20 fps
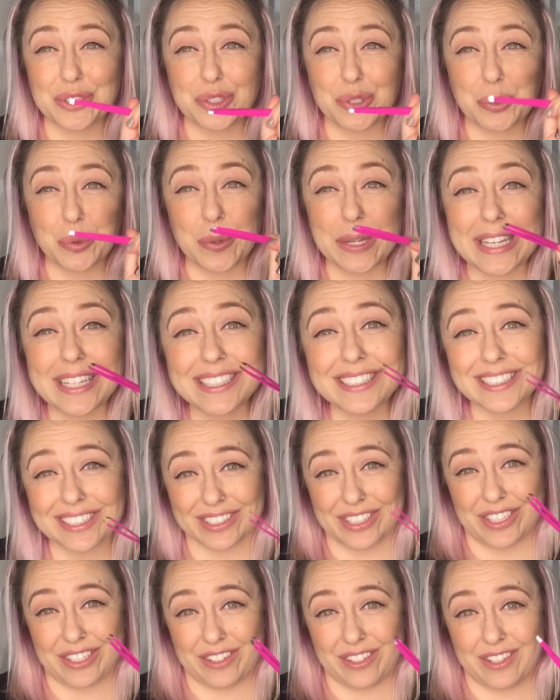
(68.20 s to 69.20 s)

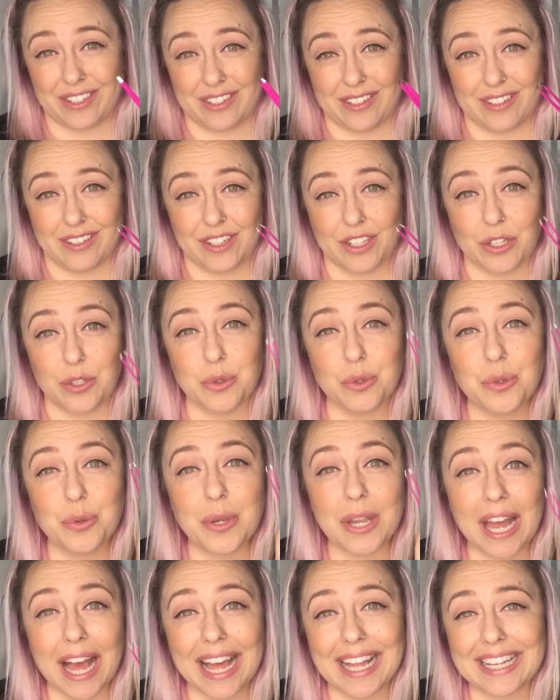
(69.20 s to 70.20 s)
Tweezers. You do
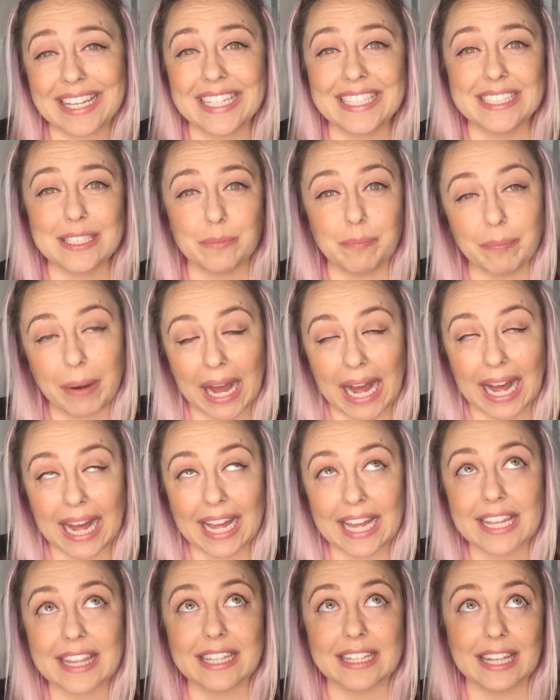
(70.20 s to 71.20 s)
not need to
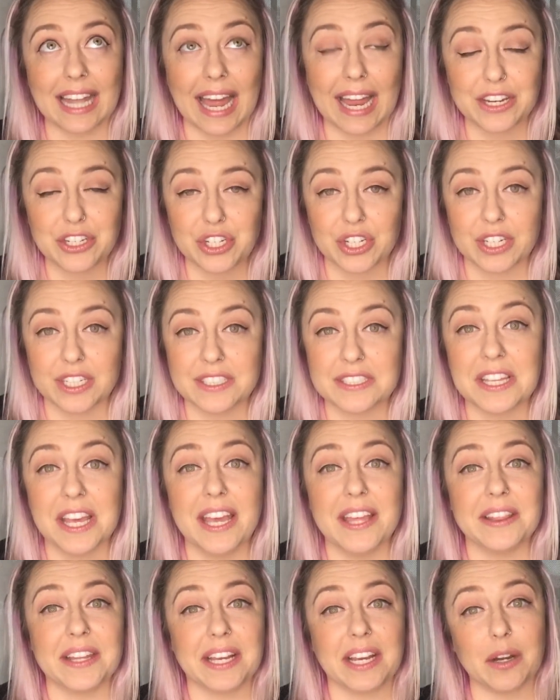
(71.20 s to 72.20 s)
buy the lashes
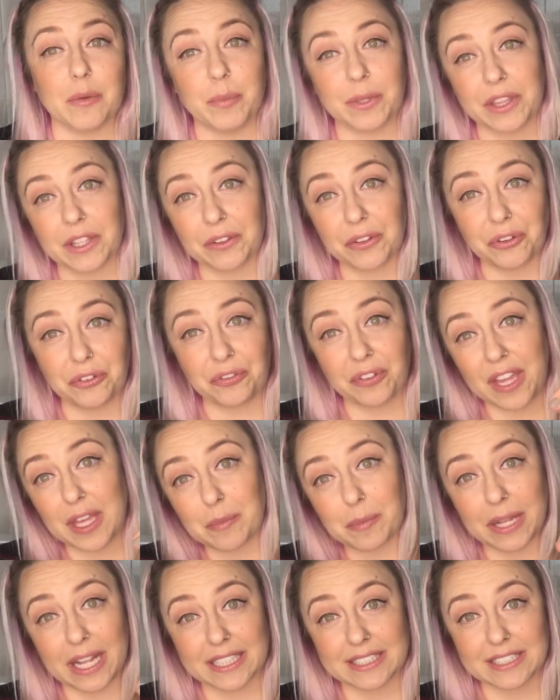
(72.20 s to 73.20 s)
that come with the little
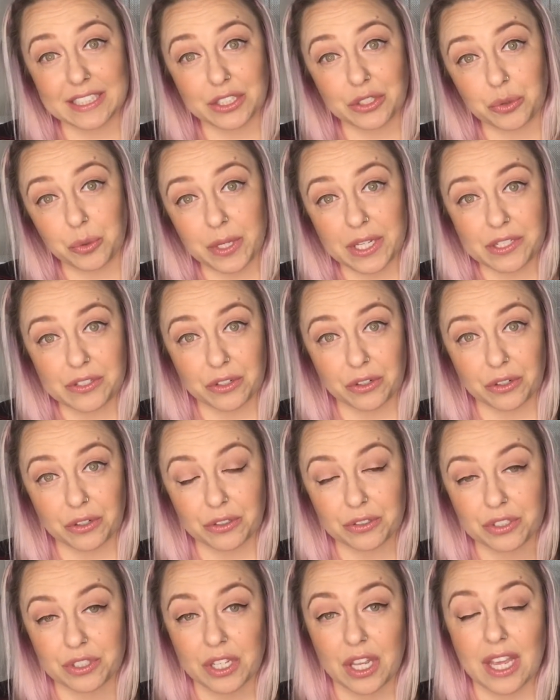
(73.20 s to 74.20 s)
fake plastic
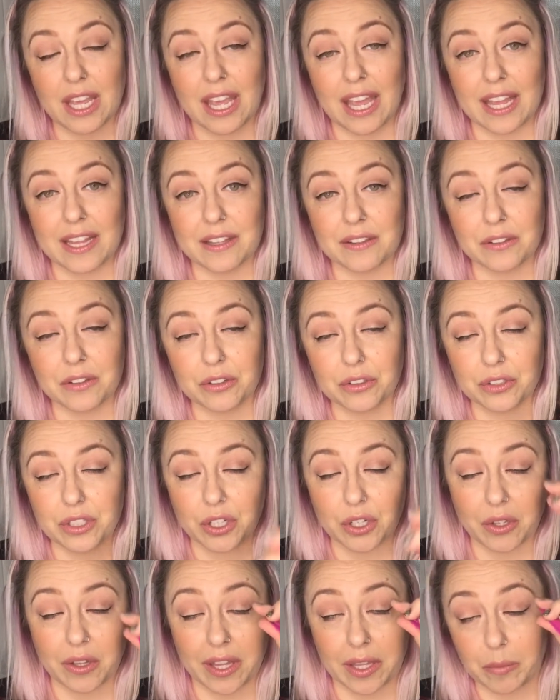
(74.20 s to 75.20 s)
tweezers and the little,
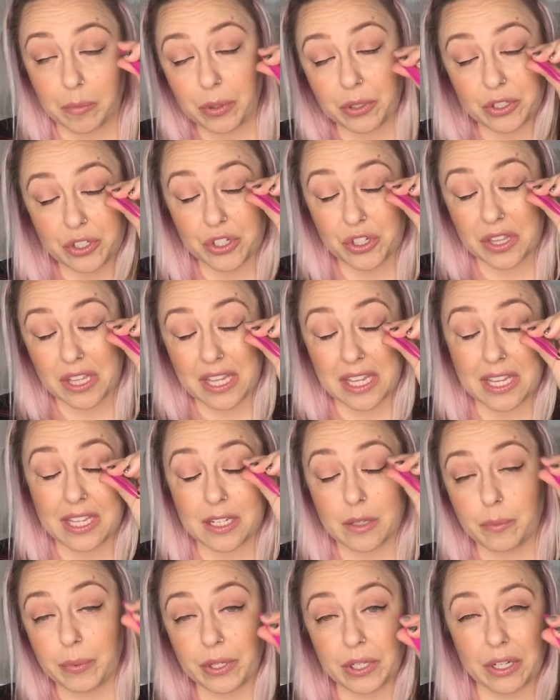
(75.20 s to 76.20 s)
like push
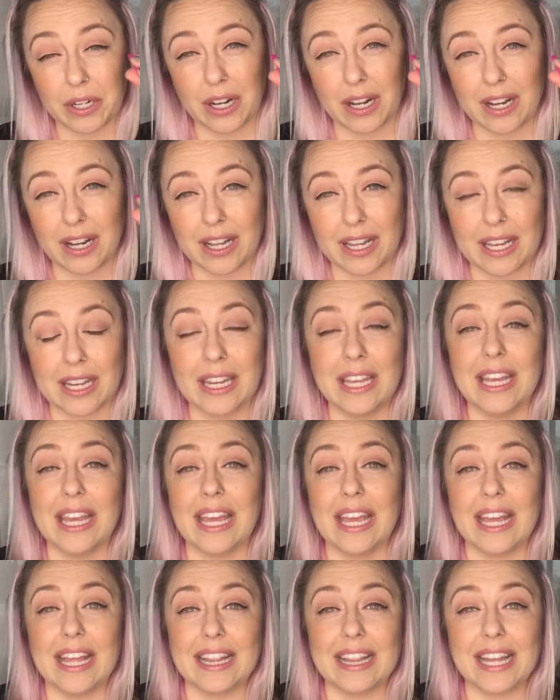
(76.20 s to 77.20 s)
thing to put it on.
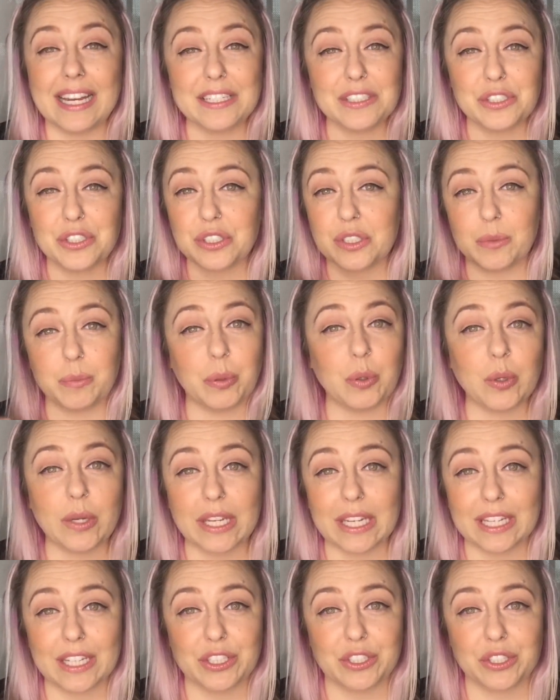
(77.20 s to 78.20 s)
That is just a ploy
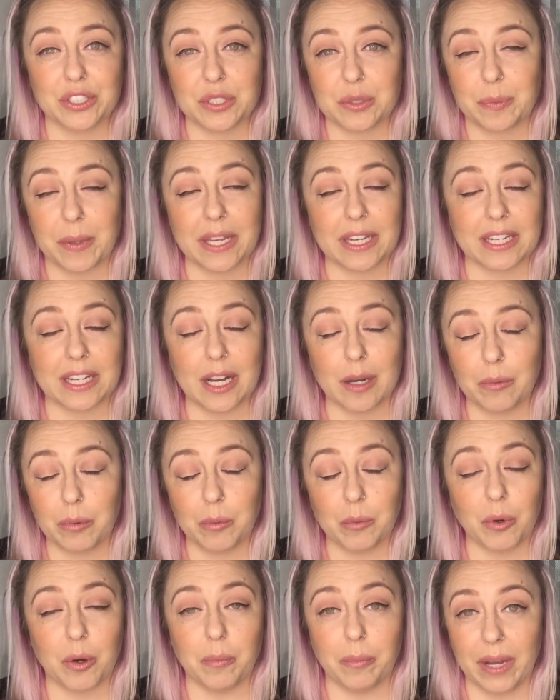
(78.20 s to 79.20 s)
to get you to spend a couple
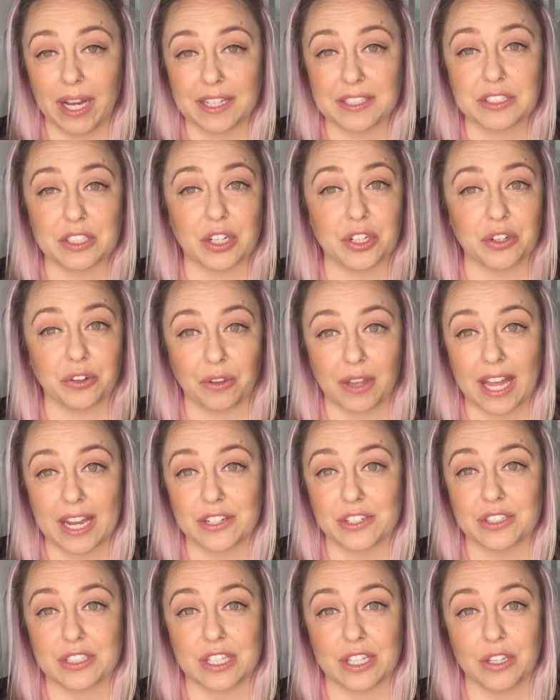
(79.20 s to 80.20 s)
more bucks on your
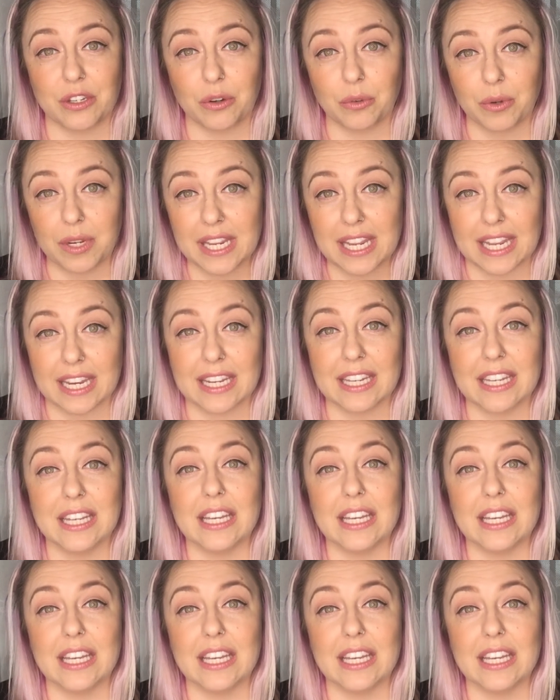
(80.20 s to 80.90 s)
lashes that you don't need.